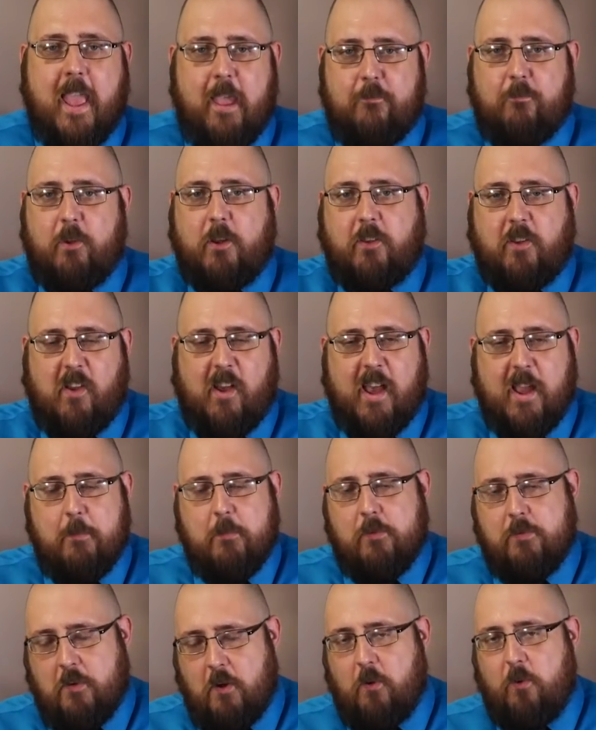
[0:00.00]
every
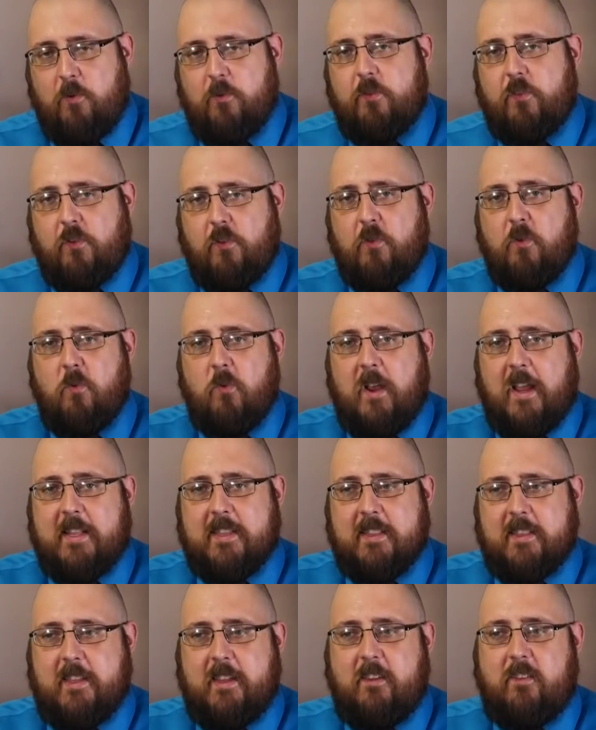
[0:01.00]
time those who
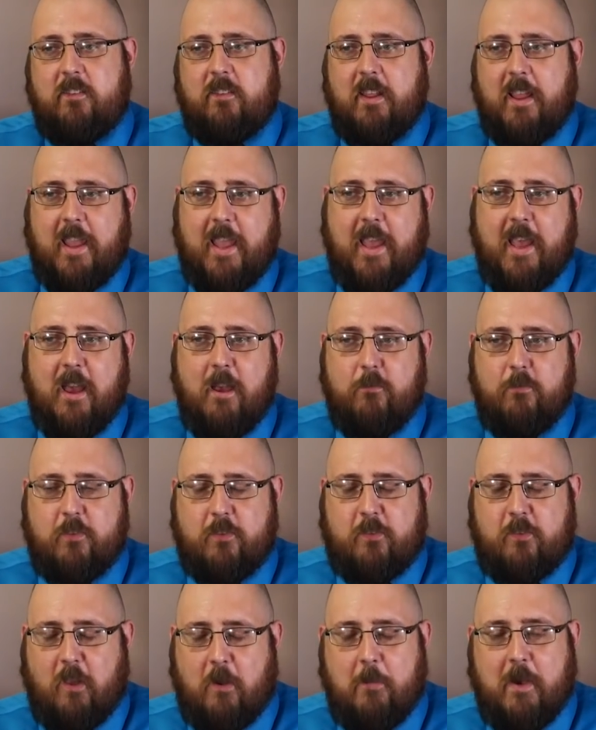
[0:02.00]
at least have
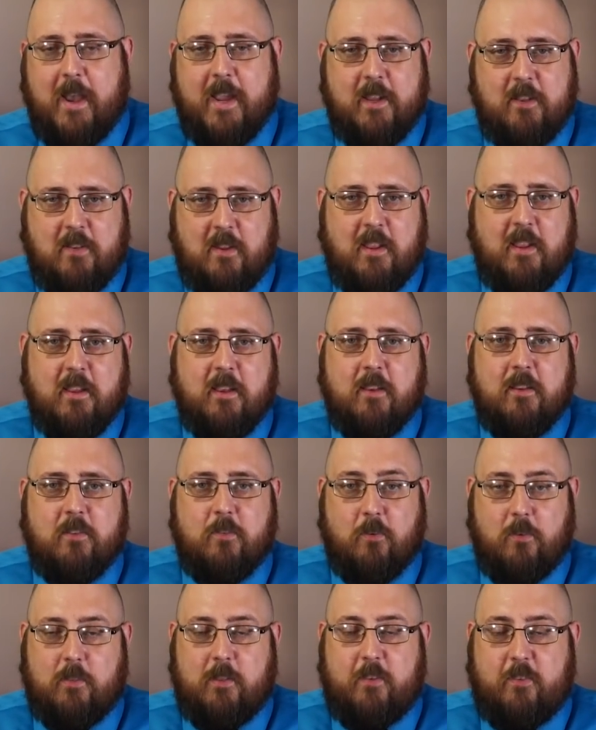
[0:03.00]
some idea
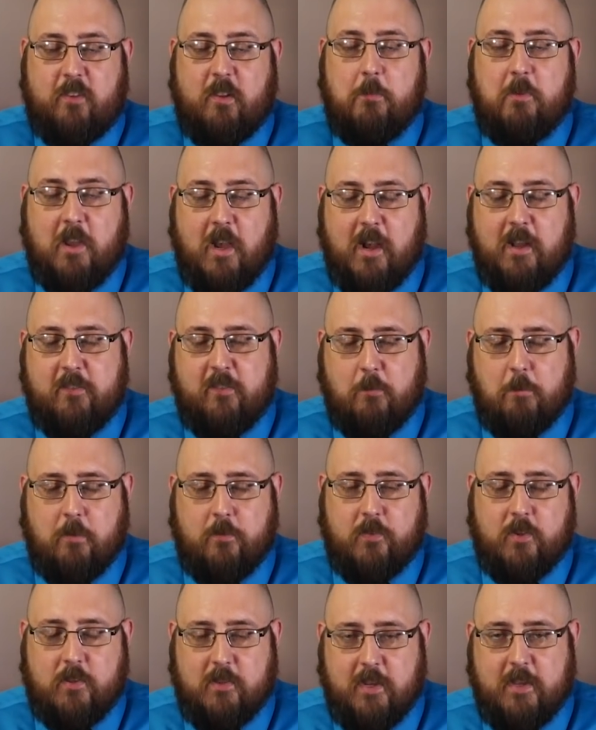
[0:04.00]
or at least some concept
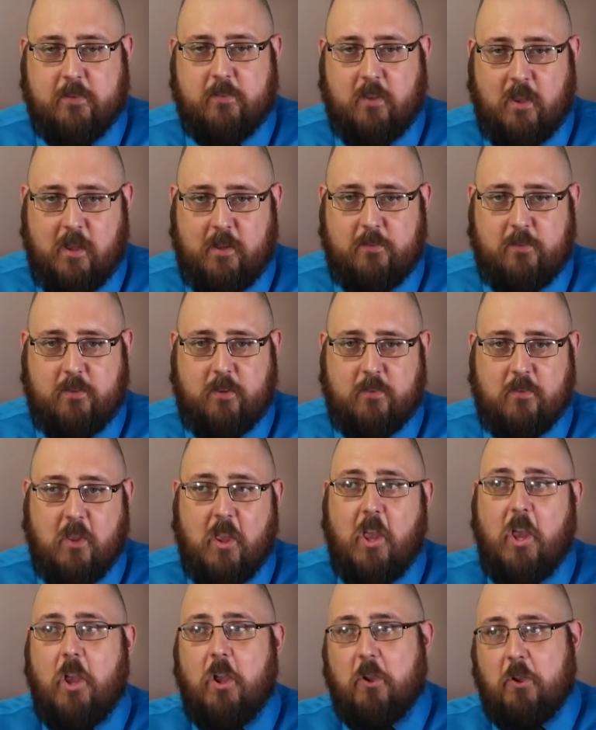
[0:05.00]
of a collapsed consciousness
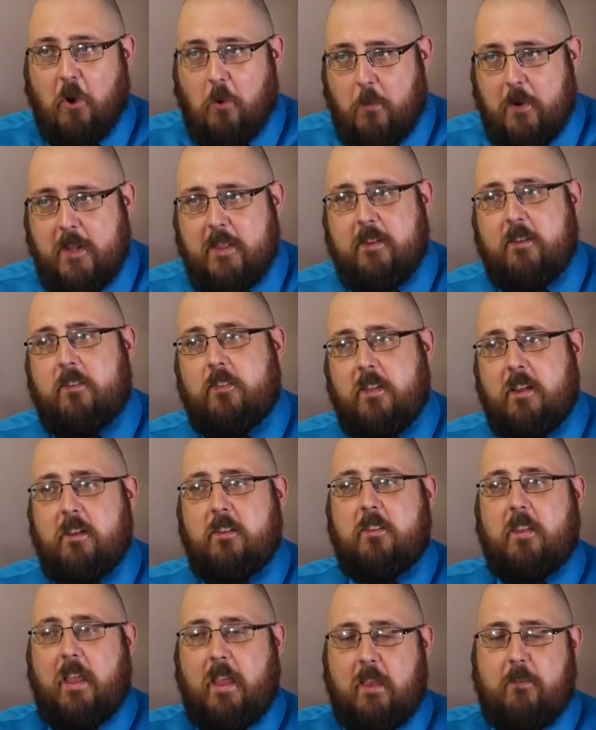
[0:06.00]
go into these
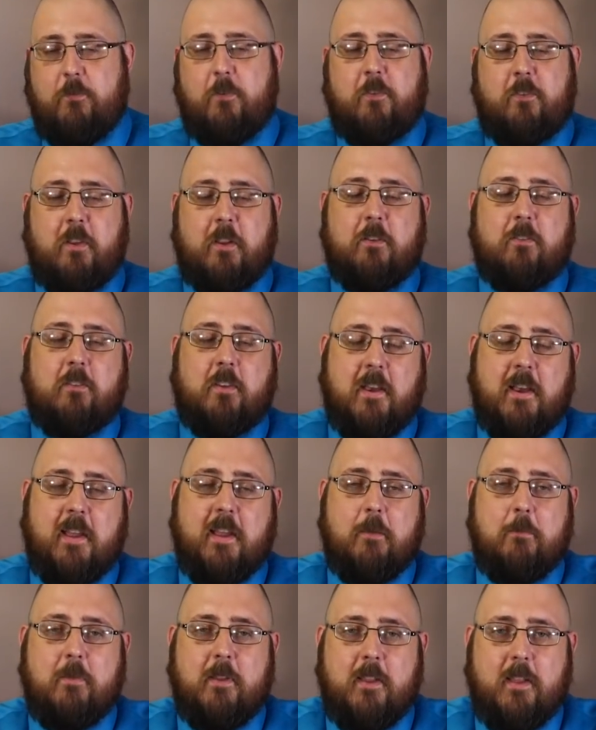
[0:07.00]
things every single
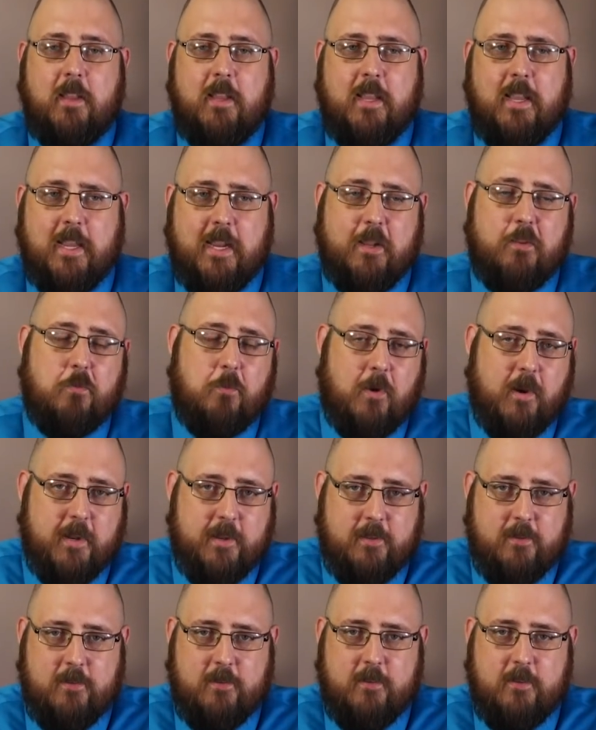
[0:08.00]
time. And guess
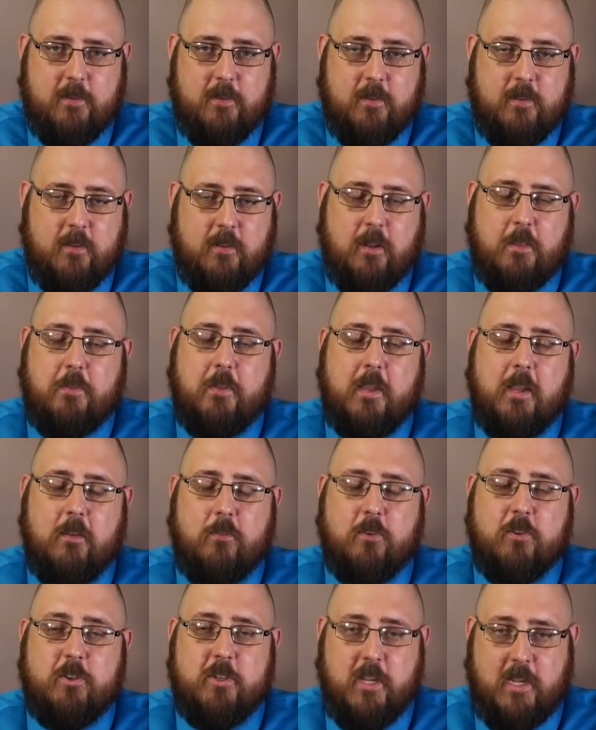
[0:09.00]
what? Nothing
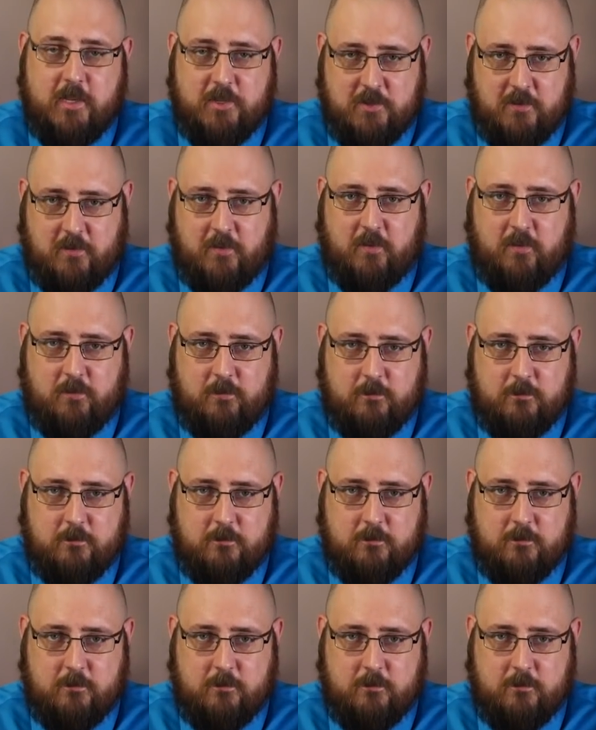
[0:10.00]
ever changes.